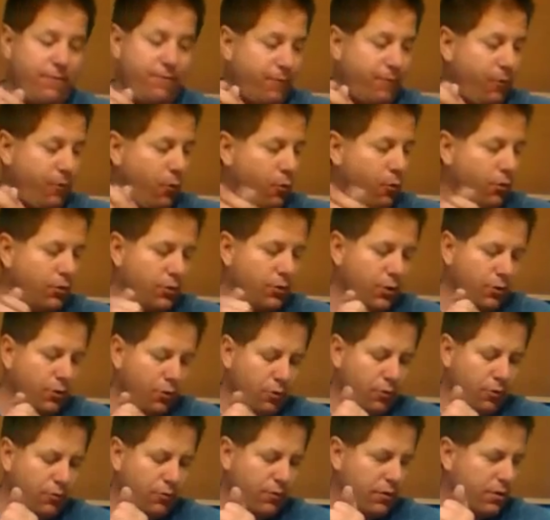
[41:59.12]
fold it
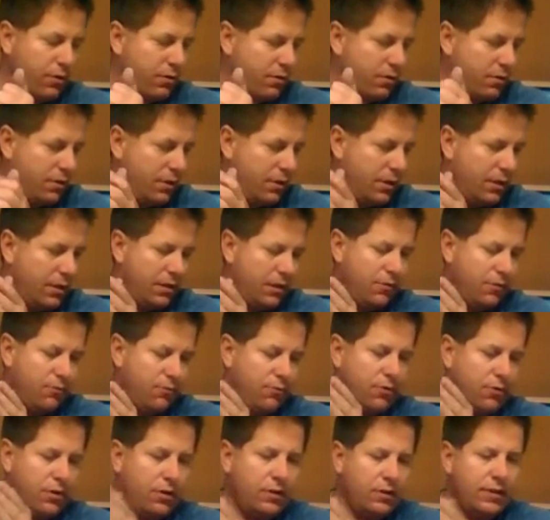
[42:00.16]
over
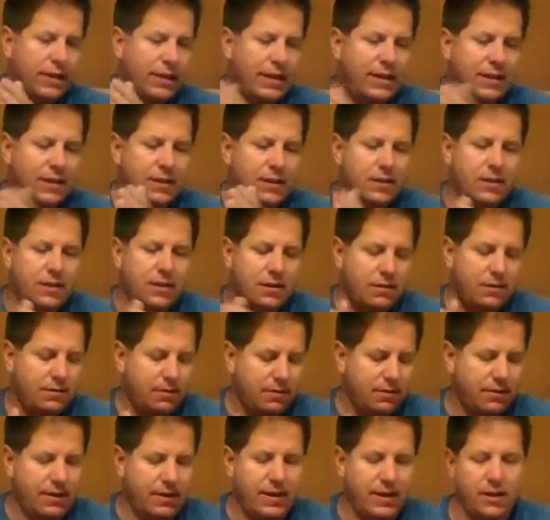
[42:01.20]
real nice,
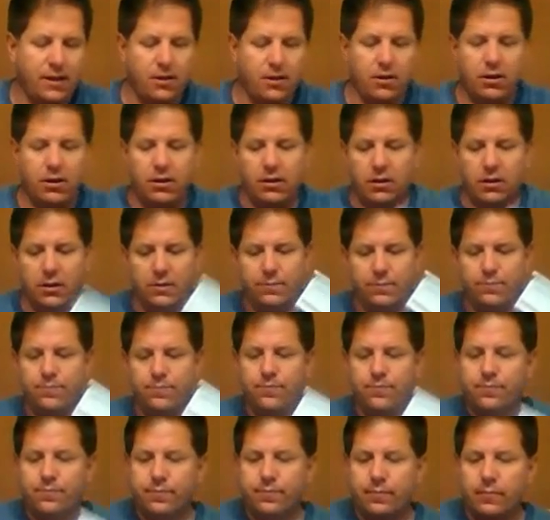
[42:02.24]
get it all,
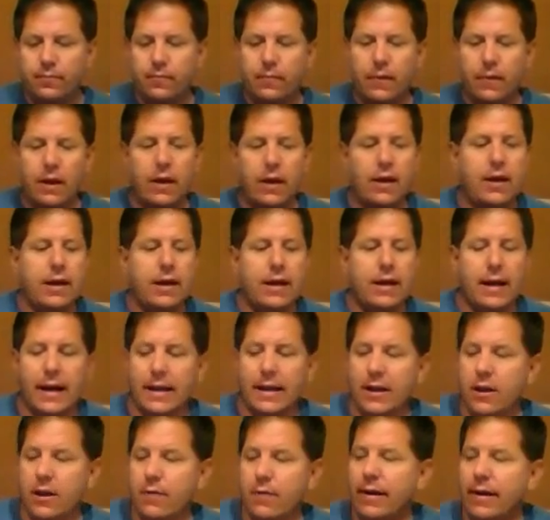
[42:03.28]

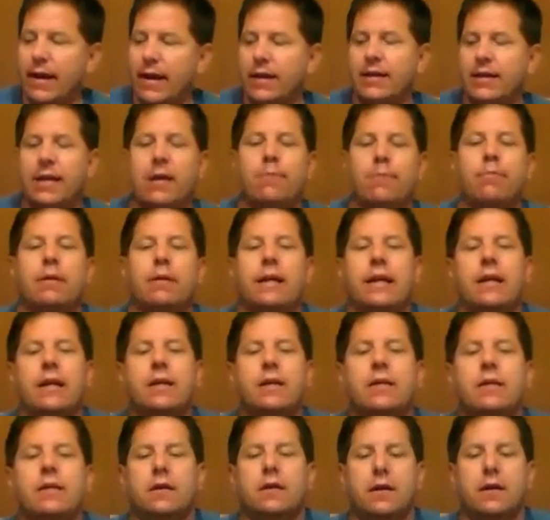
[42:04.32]
and then you make a template
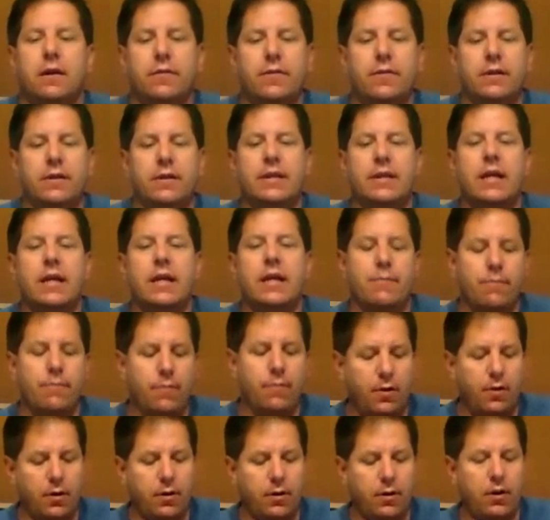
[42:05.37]
of the same
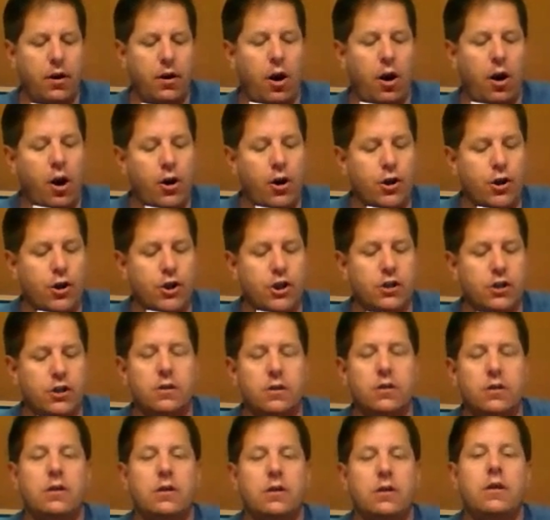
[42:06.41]
arch,
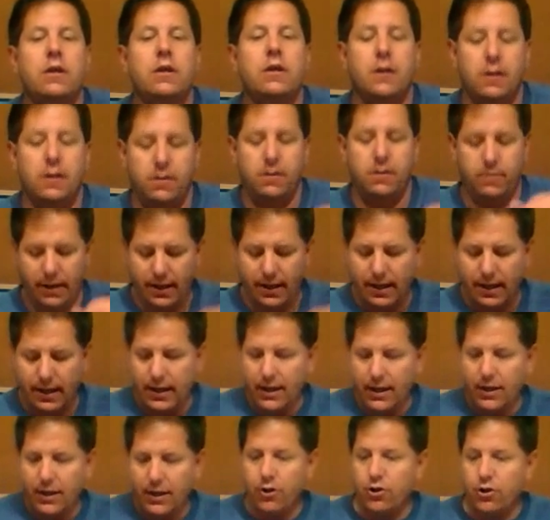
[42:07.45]
right? And
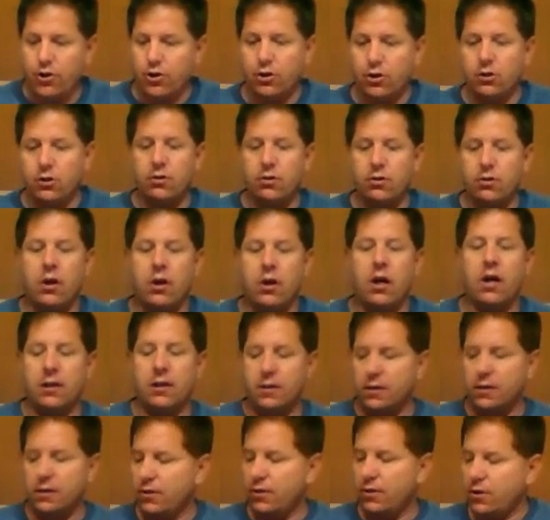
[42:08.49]
then you just glue it
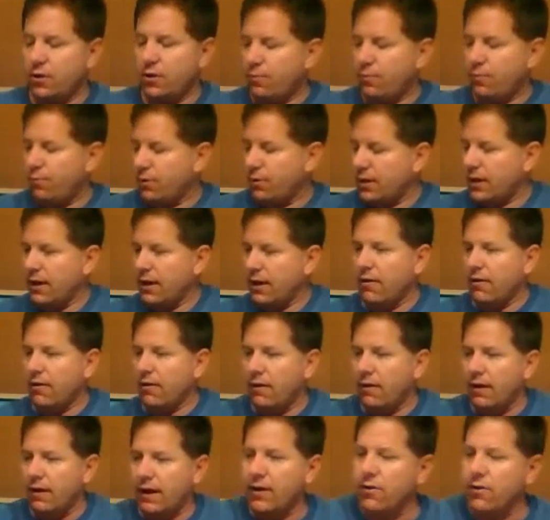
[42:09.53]
on. You put it here.
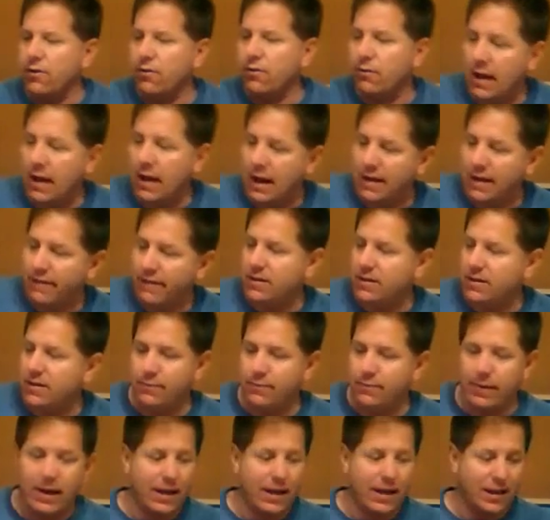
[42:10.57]
I don't have this
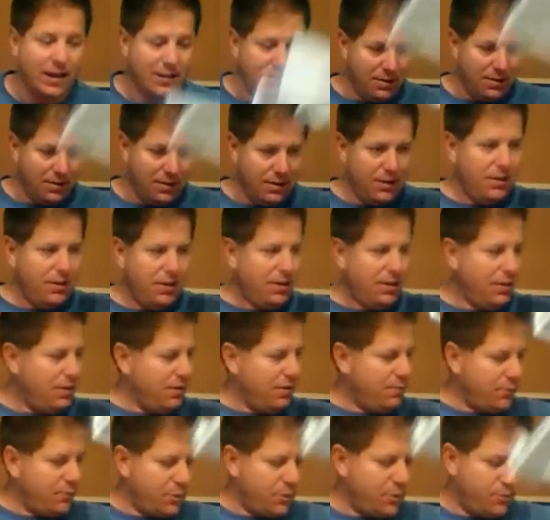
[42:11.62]
piece,
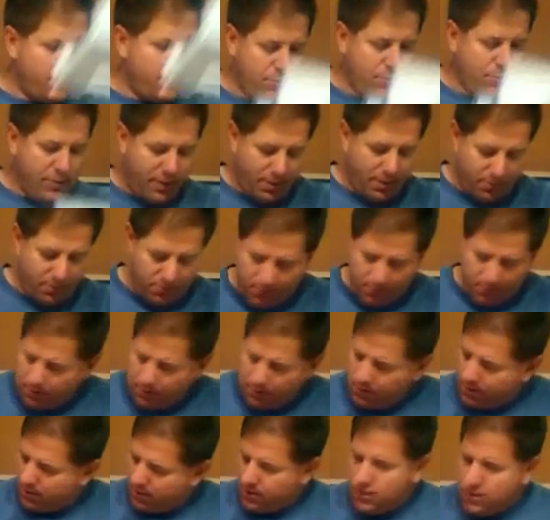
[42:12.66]
must be upstairs,
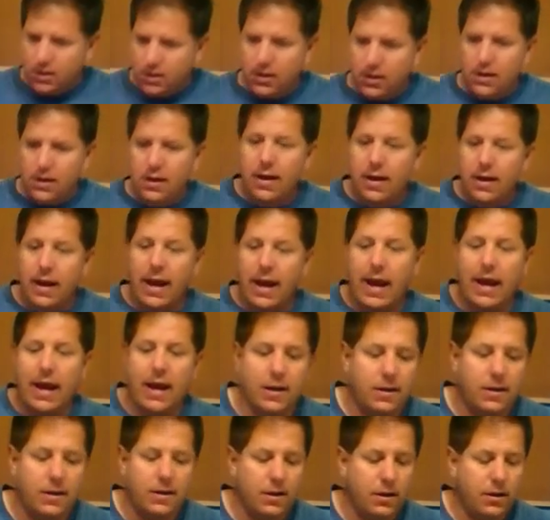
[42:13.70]

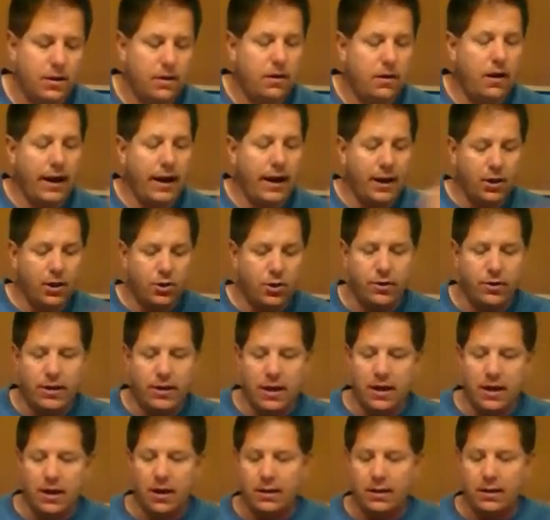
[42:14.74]
and I can show you
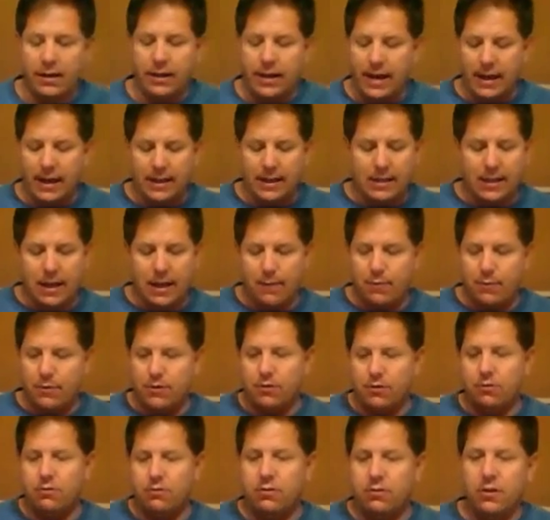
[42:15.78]
on the next
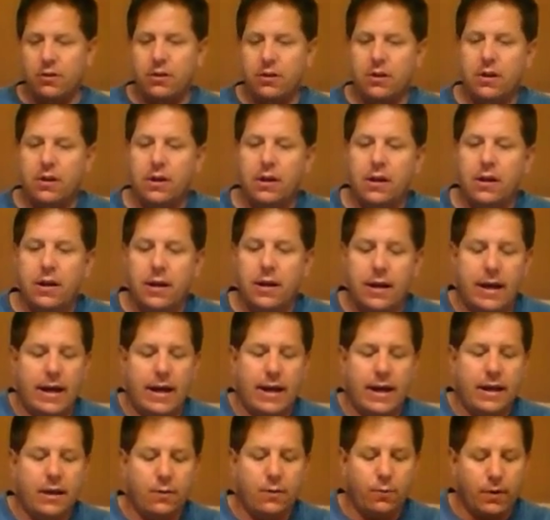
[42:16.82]
episode.
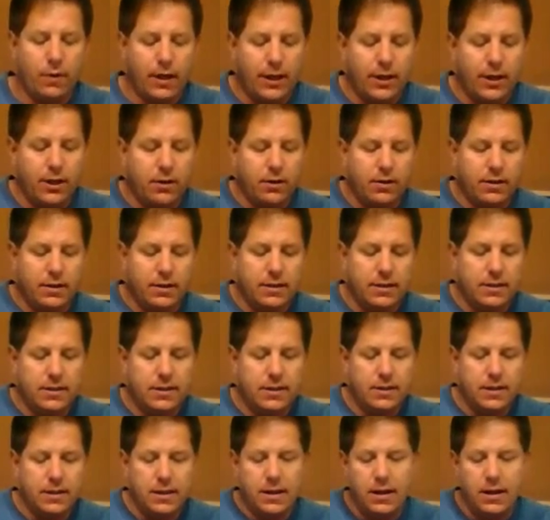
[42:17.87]
And then what I do is
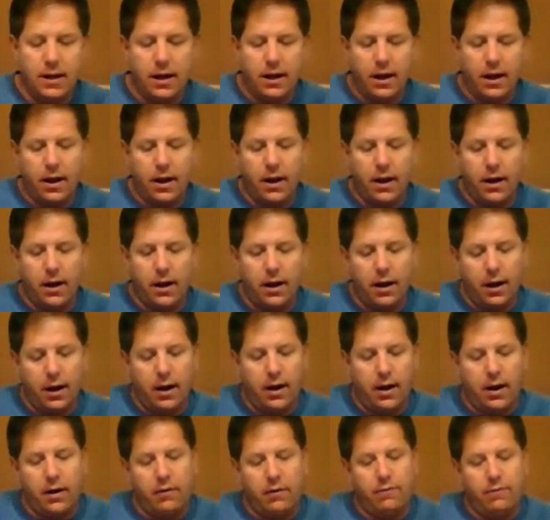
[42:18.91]

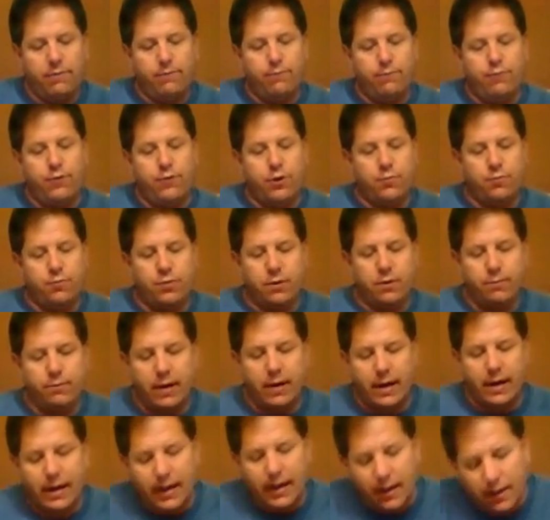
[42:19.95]
I'll just put
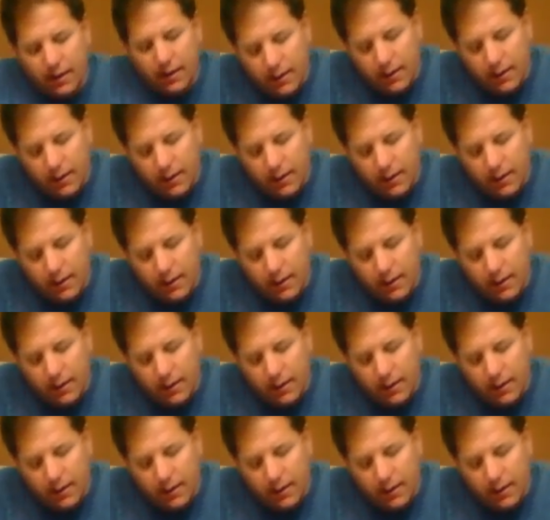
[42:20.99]
my